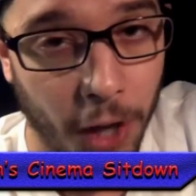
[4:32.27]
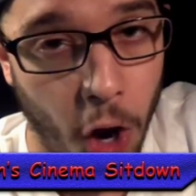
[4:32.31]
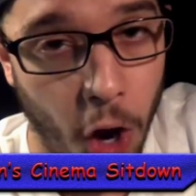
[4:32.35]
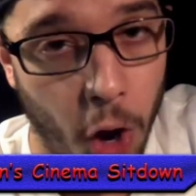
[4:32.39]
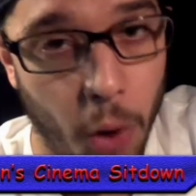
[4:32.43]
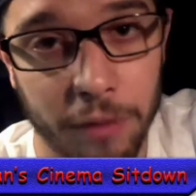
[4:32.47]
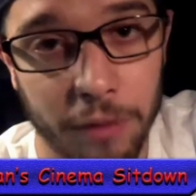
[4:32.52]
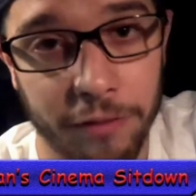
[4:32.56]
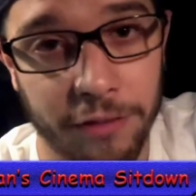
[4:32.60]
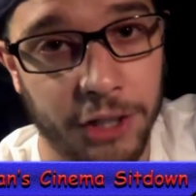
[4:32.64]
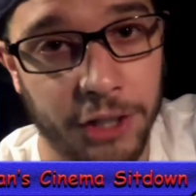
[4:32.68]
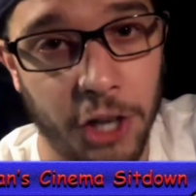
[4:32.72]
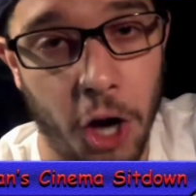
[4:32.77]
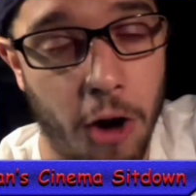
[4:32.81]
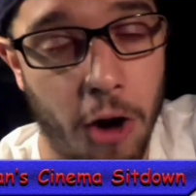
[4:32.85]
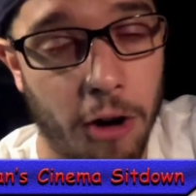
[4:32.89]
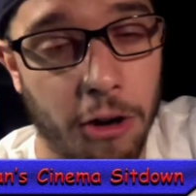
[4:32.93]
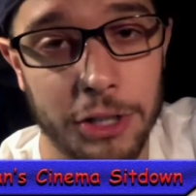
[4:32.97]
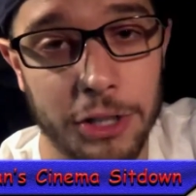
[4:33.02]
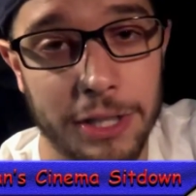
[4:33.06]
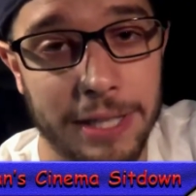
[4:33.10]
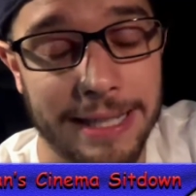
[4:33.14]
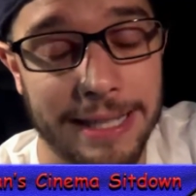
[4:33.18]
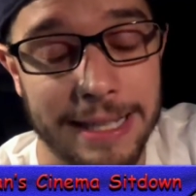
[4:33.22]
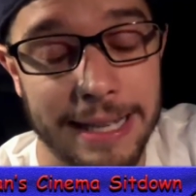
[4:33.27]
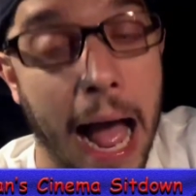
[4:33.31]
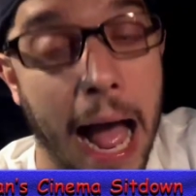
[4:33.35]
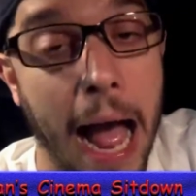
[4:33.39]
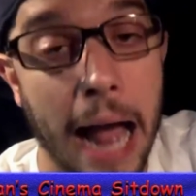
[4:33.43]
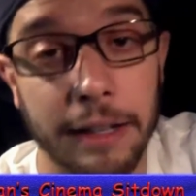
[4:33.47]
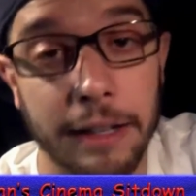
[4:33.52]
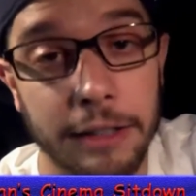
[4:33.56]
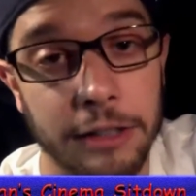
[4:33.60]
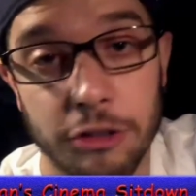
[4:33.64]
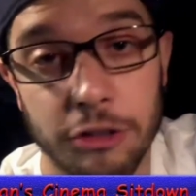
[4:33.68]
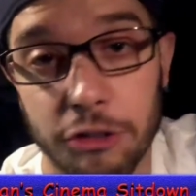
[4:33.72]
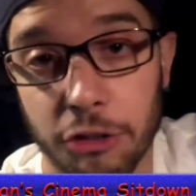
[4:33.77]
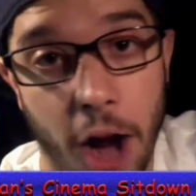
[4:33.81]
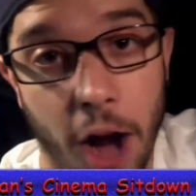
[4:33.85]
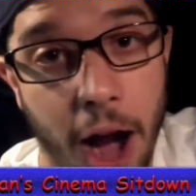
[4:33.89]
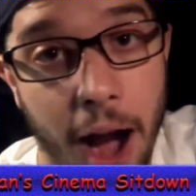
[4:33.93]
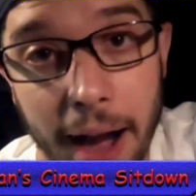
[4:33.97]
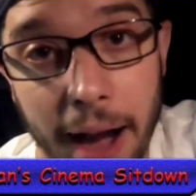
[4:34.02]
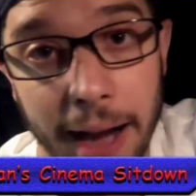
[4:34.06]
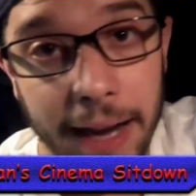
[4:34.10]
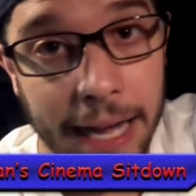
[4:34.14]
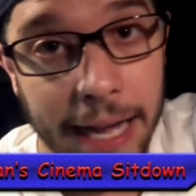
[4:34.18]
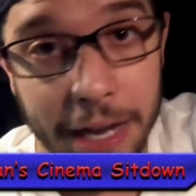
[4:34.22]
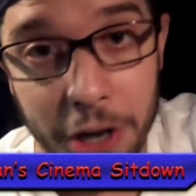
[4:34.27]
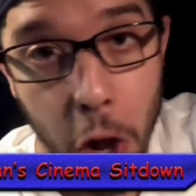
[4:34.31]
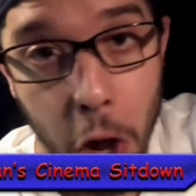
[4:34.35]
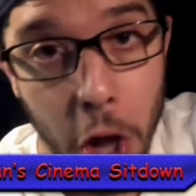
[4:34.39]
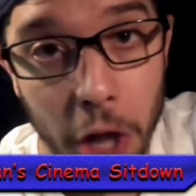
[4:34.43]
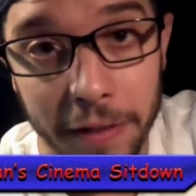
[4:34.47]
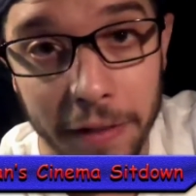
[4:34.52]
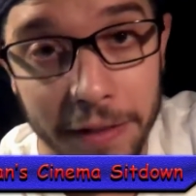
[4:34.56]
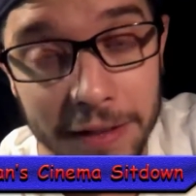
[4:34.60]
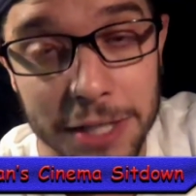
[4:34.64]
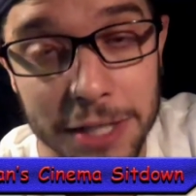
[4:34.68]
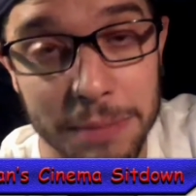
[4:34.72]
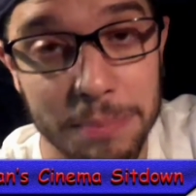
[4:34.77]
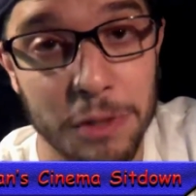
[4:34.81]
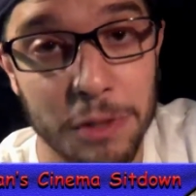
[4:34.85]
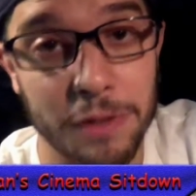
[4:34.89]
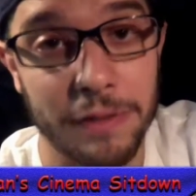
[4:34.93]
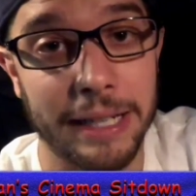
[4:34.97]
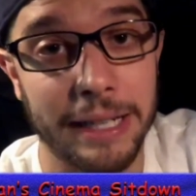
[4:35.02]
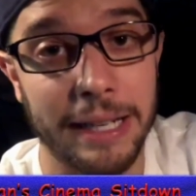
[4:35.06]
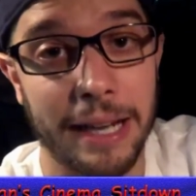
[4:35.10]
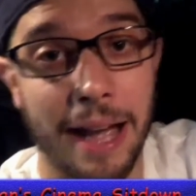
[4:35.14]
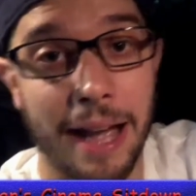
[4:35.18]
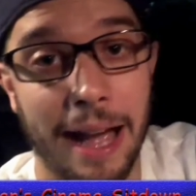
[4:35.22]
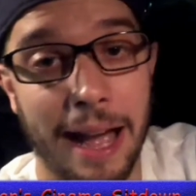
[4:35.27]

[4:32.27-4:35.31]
Owen Vaccaro to not cry at all in this movie.